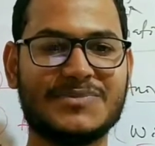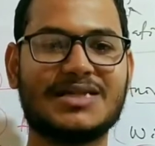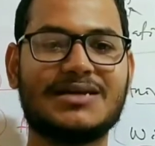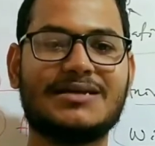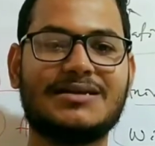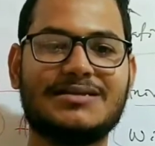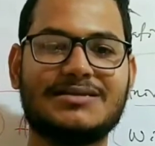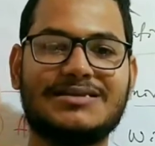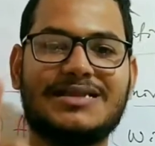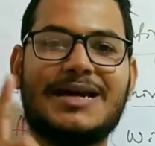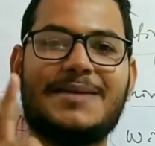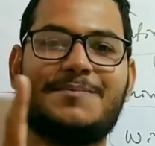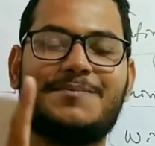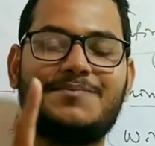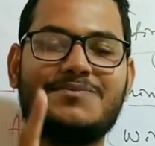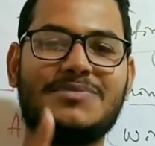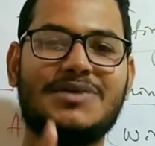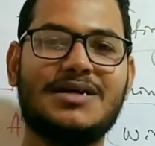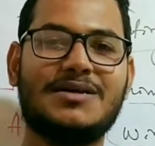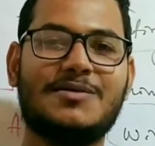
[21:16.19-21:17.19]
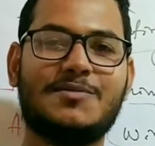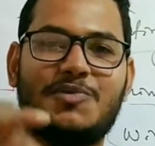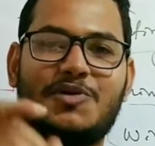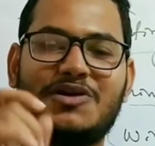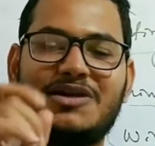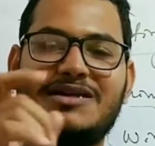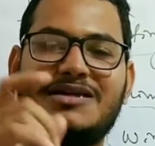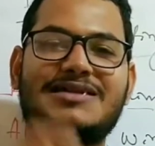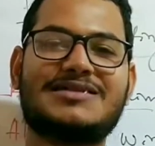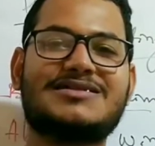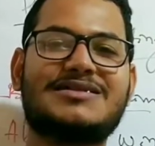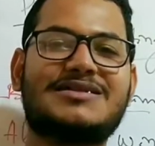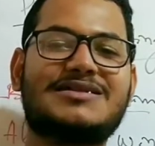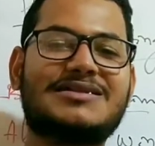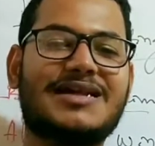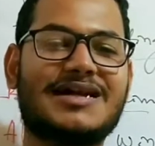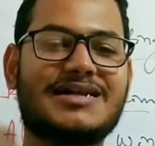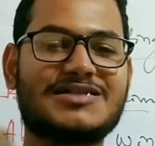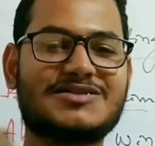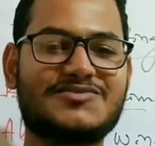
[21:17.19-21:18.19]
In them, pollination
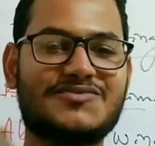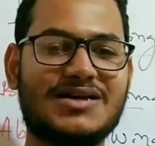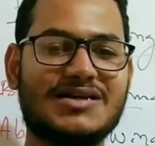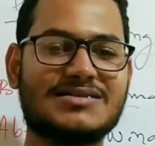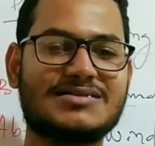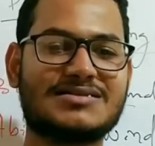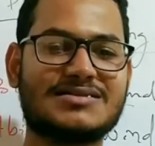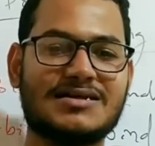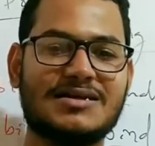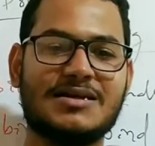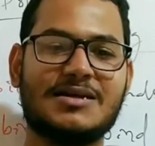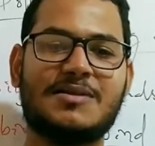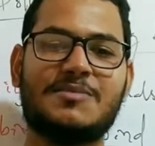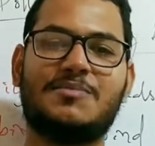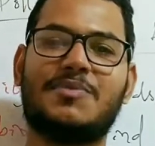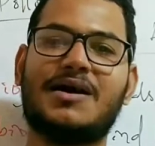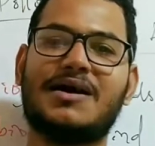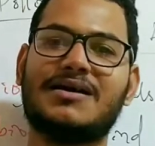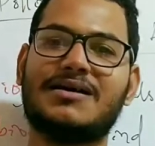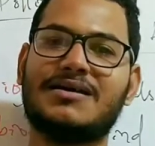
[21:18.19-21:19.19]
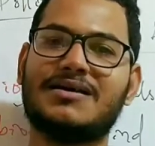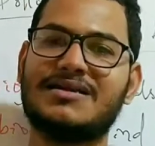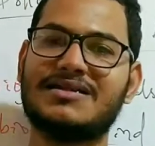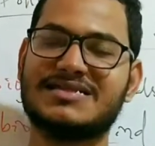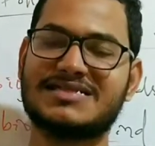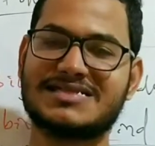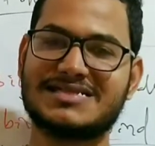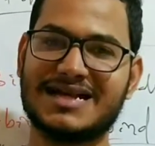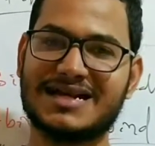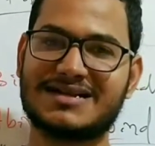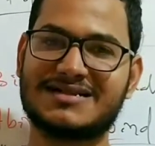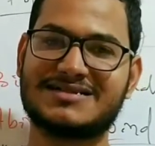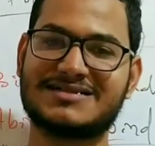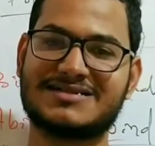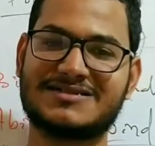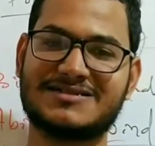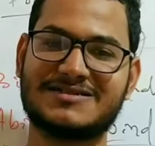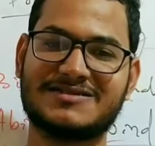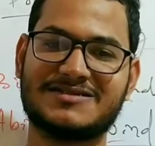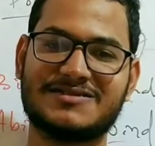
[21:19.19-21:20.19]
takes place by
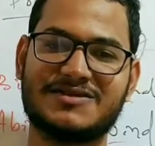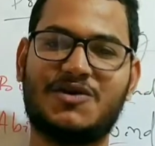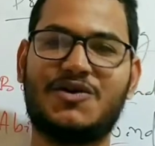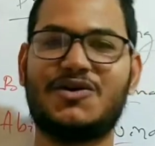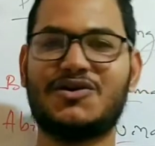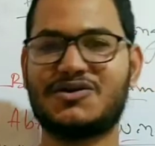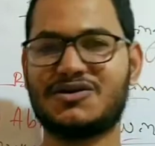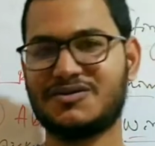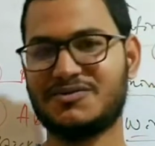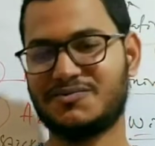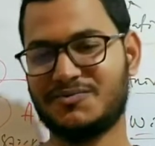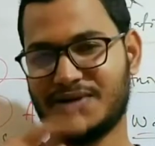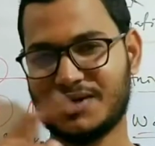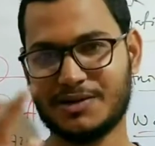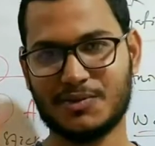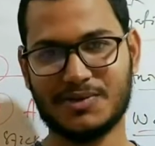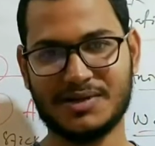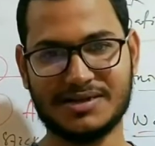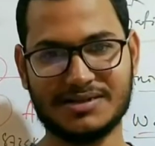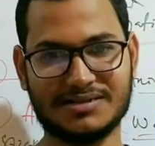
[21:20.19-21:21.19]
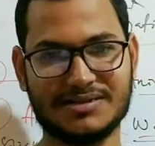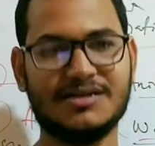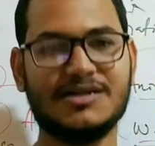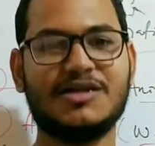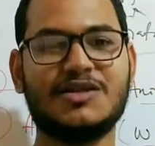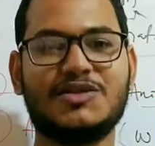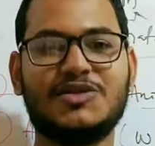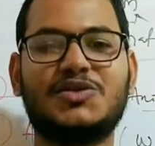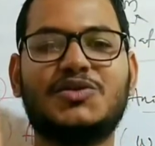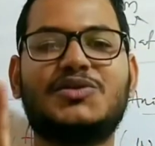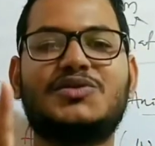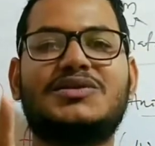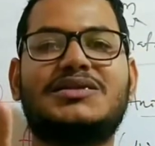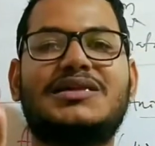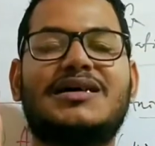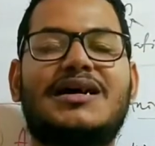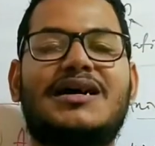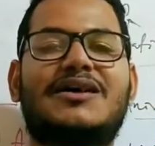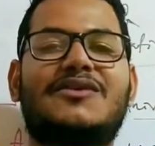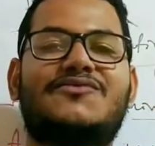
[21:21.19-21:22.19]
insects or by wind. Though
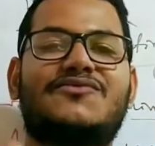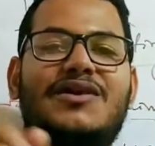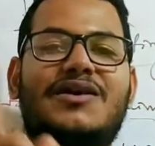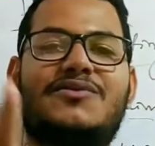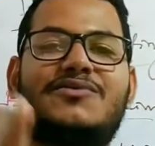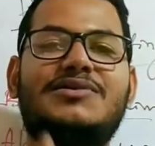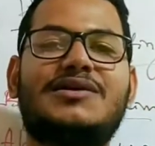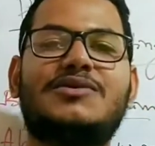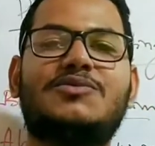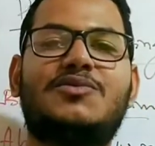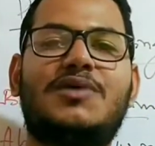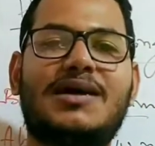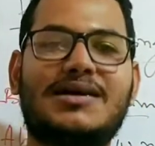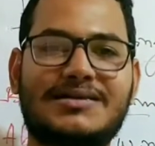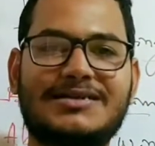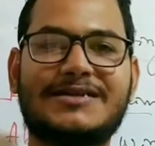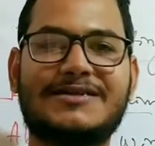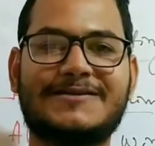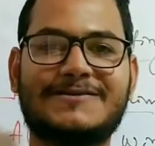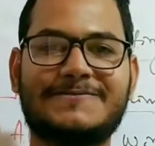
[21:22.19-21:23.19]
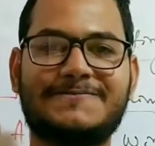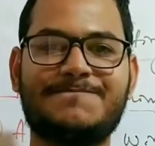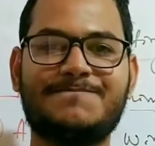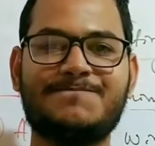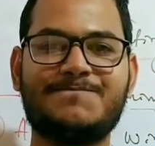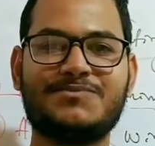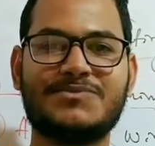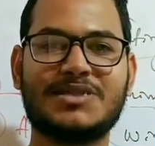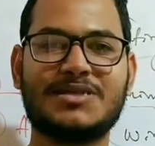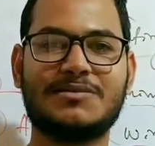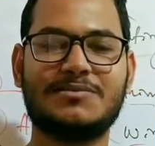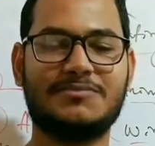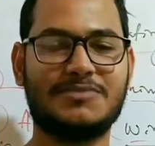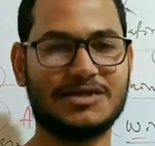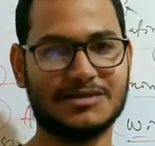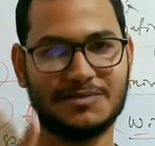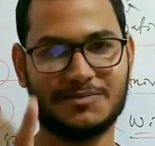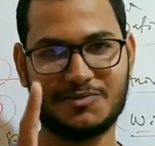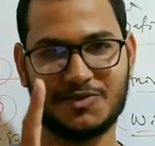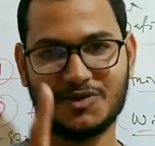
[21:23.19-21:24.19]
they are found in water, but
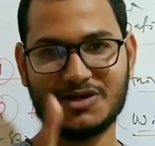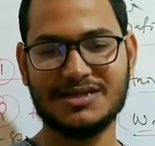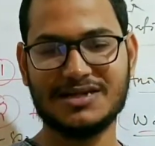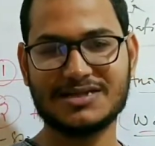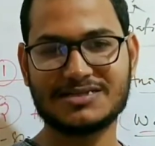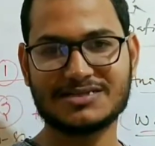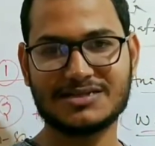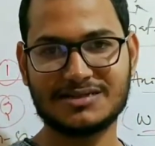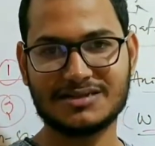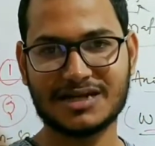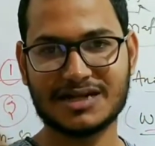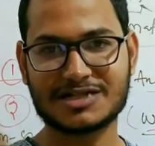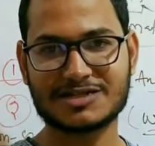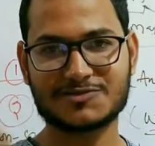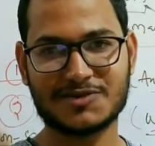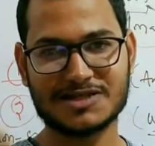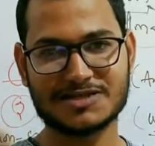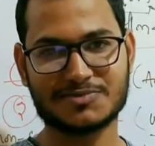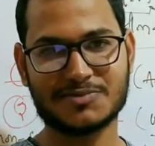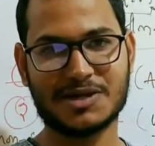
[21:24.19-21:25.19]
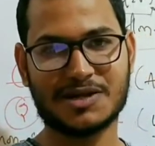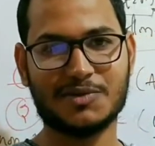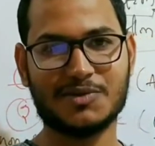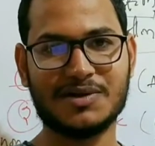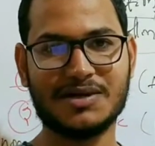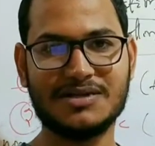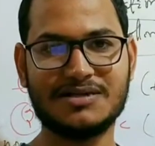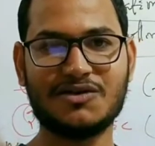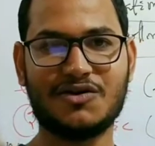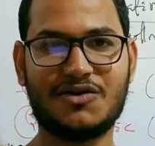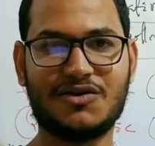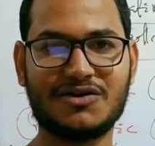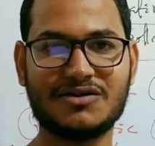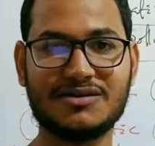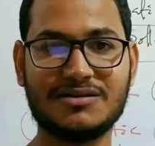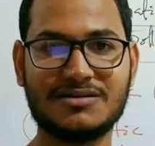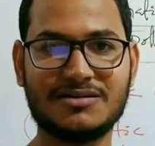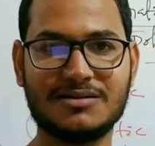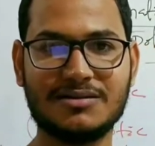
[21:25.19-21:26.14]
the pollination takes place by wind or